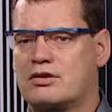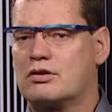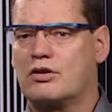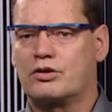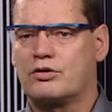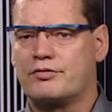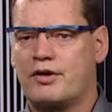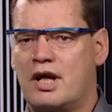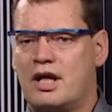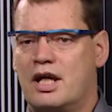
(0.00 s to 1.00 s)
lot of
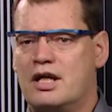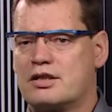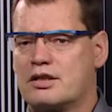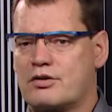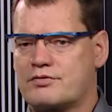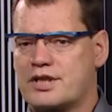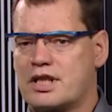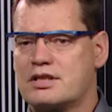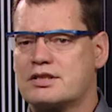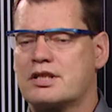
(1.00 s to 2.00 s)
Internet of
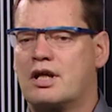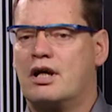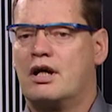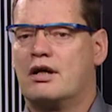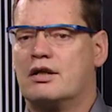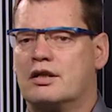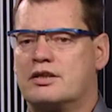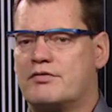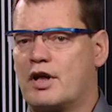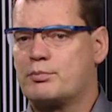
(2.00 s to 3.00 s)
Things
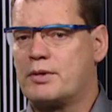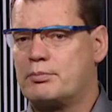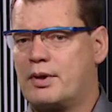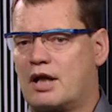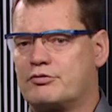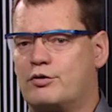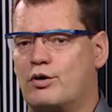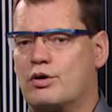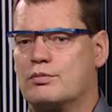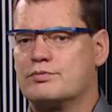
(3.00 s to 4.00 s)
development
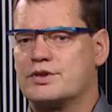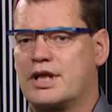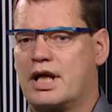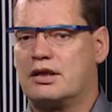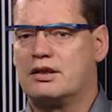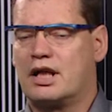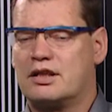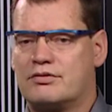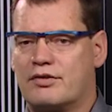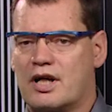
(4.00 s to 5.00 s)
platforms and
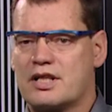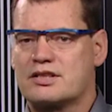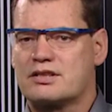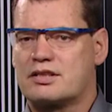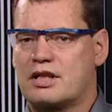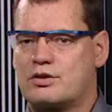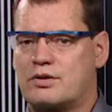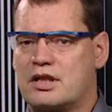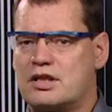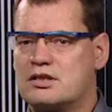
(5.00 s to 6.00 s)
devices that you
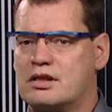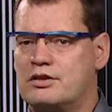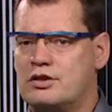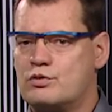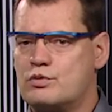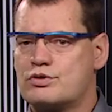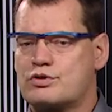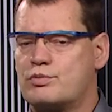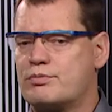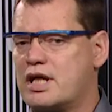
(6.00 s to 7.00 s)
can easily use
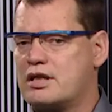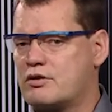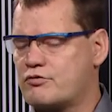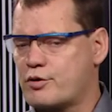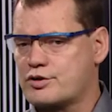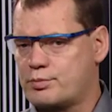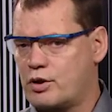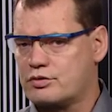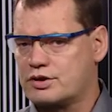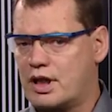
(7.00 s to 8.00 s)
to make a first
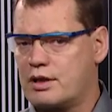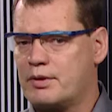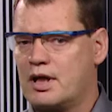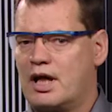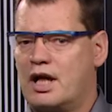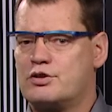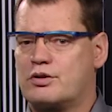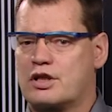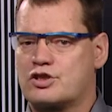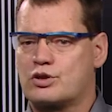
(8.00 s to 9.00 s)
prototype, and you
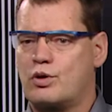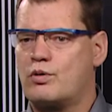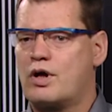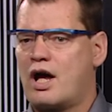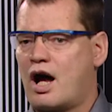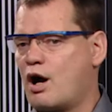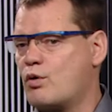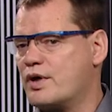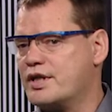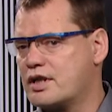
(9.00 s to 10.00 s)
can show
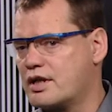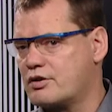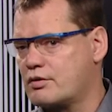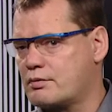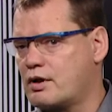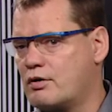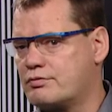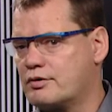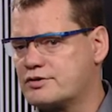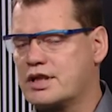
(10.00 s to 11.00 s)
how Internet
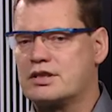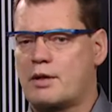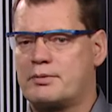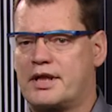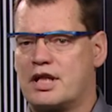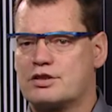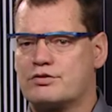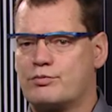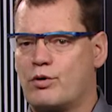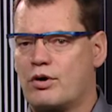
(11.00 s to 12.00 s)
of Things
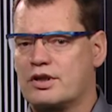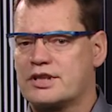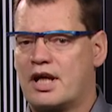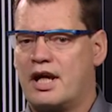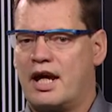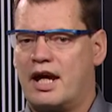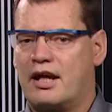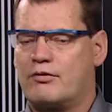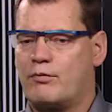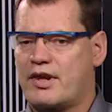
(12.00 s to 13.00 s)
applications works
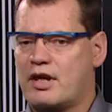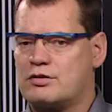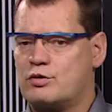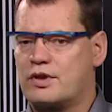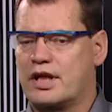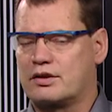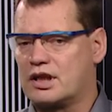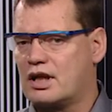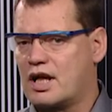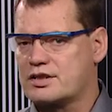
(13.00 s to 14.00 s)
and whether you can
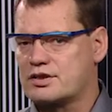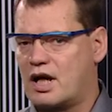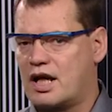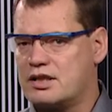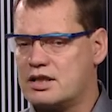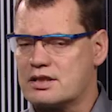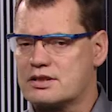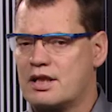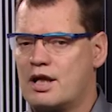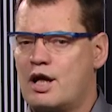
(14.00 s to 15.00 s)
realize the
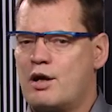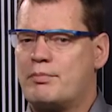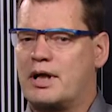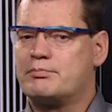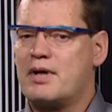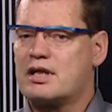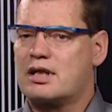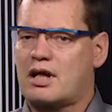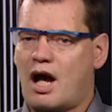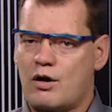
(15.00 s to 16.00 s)
ideas. But
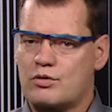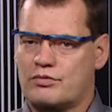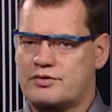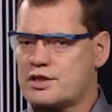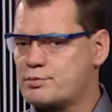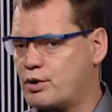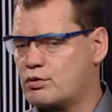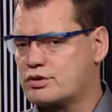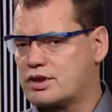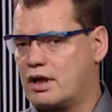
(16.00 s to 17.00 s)
making out of this
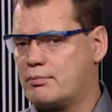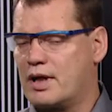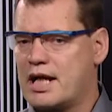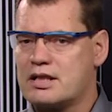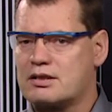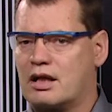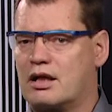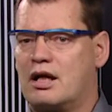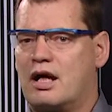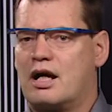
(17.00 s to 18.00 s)
prototype later
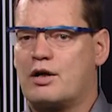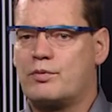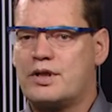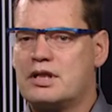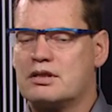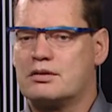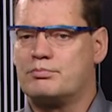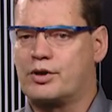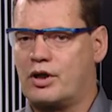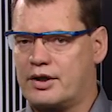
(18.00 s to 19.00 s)
a real
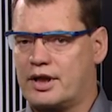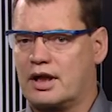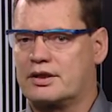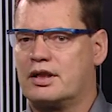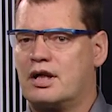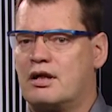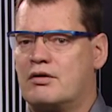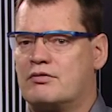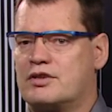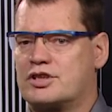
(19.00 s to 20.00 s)
product
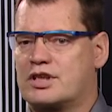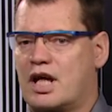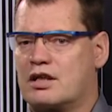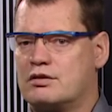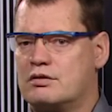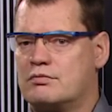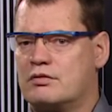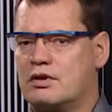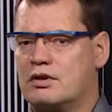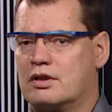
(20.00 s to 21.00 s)
which
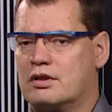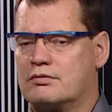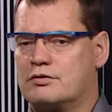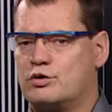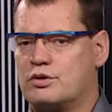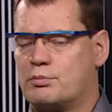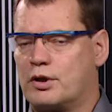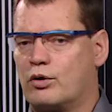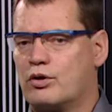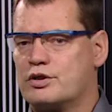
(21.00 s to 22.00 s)
can you
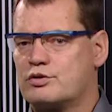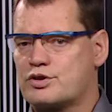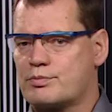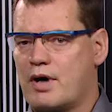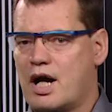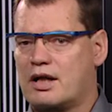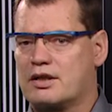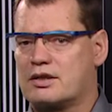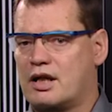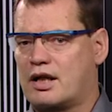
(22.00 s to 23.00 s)
deploy to the
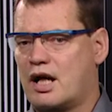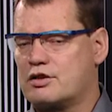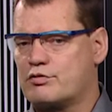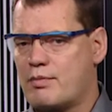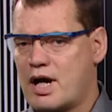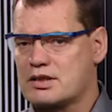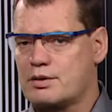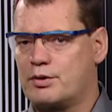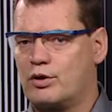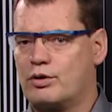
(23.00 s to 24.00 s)
market, a kind of mass
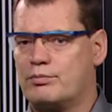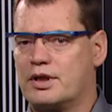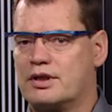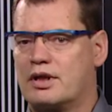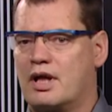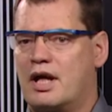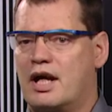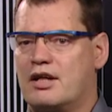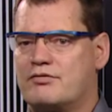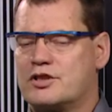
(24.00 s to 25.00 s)
deployment,
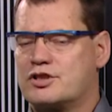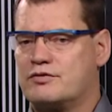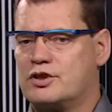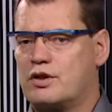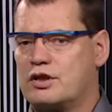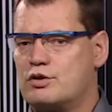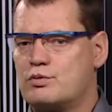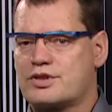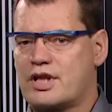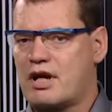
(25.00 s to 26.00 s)
and which we can
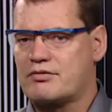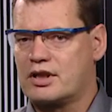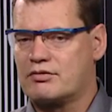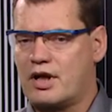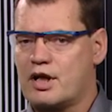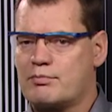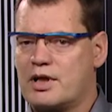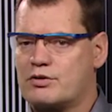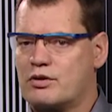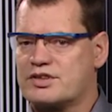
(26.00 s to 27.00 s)
use in every
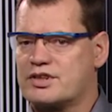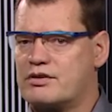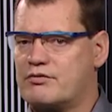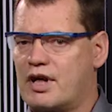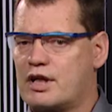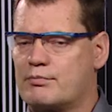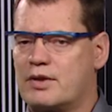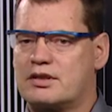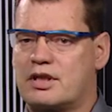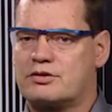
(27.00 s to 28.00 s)
environment or in the
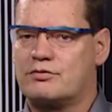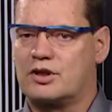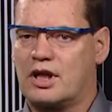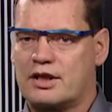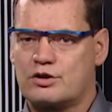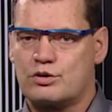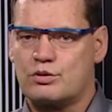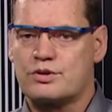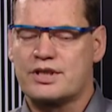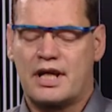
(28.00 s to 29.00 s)
environment that you would like to
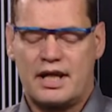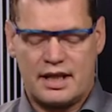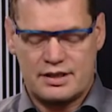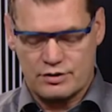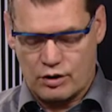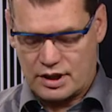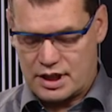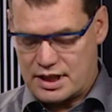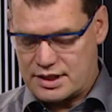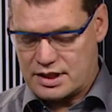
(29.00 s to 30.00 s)
use, it's not an
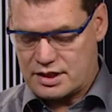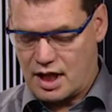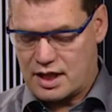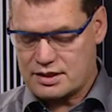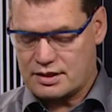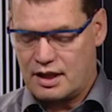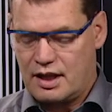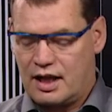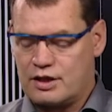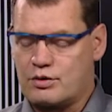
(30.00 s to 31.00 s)
easy task,
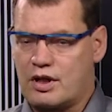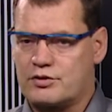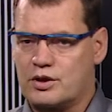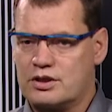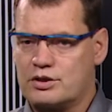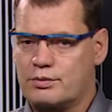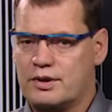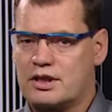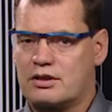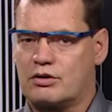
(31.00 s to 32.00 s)
and you have to
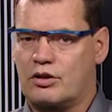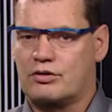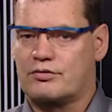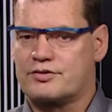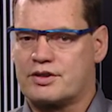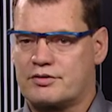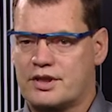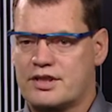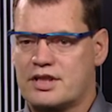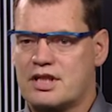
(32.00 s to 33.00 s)
integrate a lot of
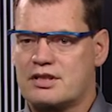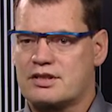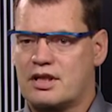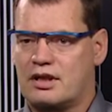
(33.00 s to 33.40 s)
different things in a